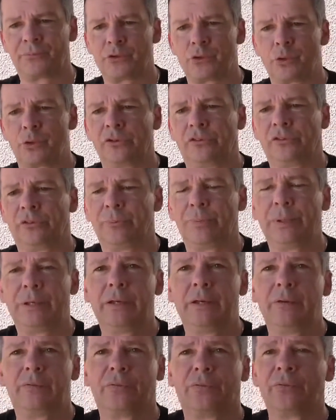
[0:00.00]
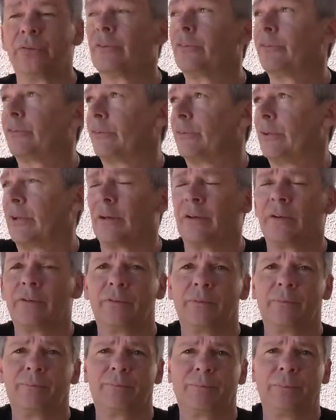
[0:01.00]
choice of beer for this
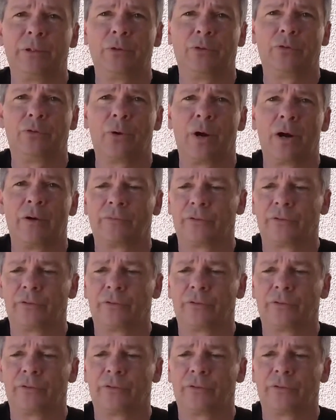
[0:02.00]
beautiful